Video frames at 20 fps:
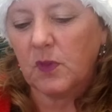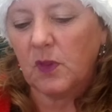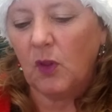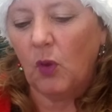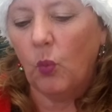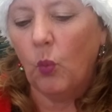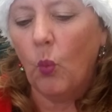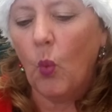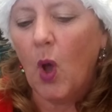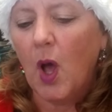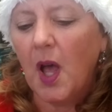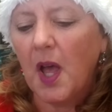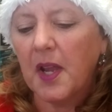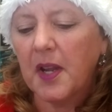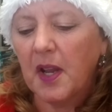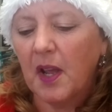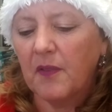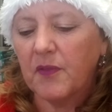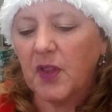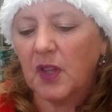
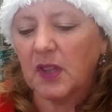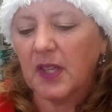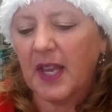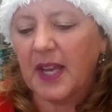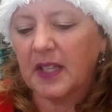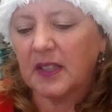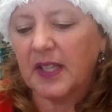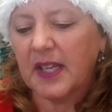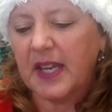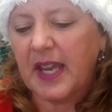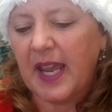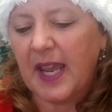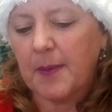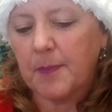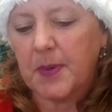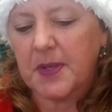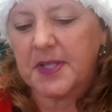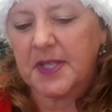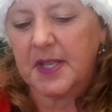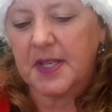one of the Langley
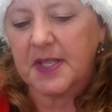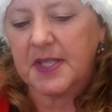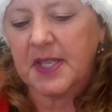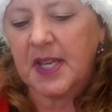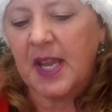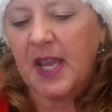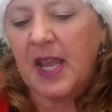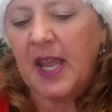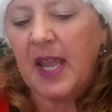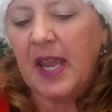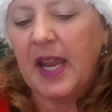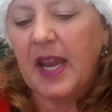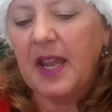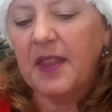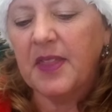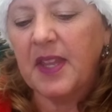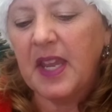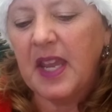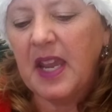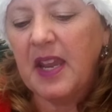campuses.
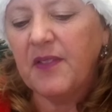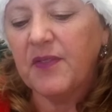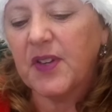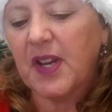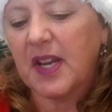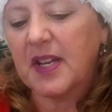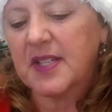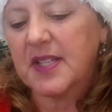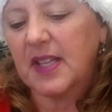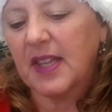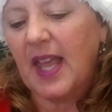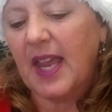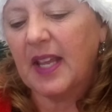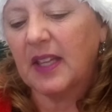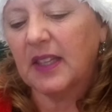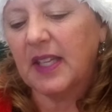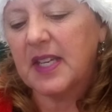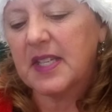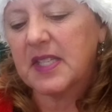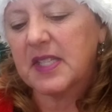In the evenings,
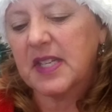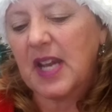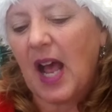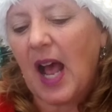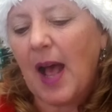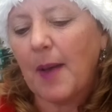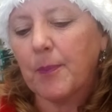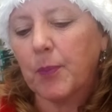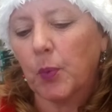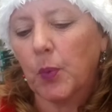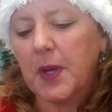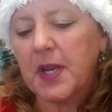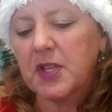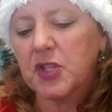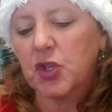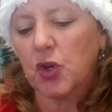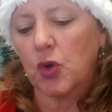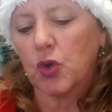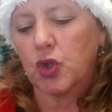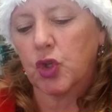Langley's top
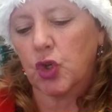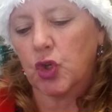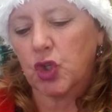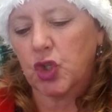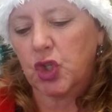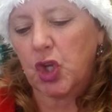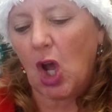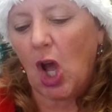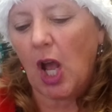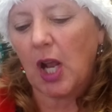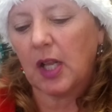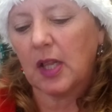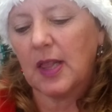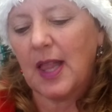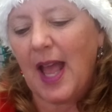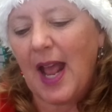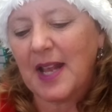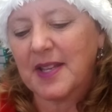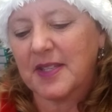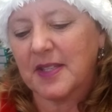researchers taught
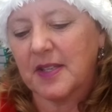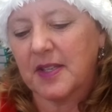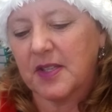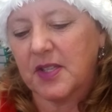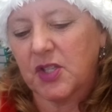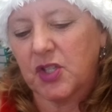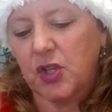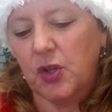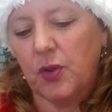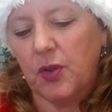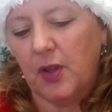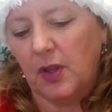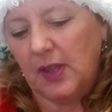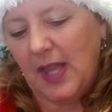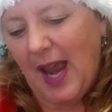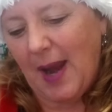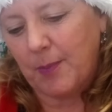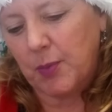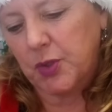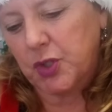classes to the
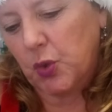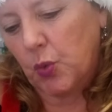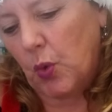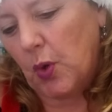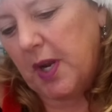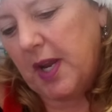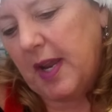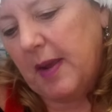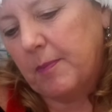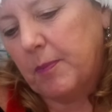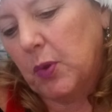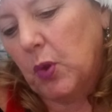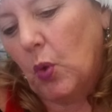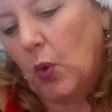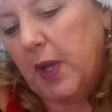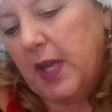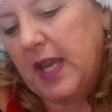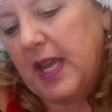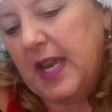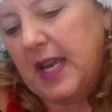laboratory
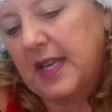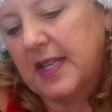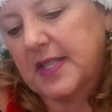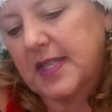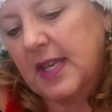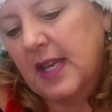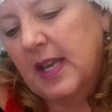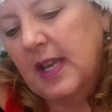employees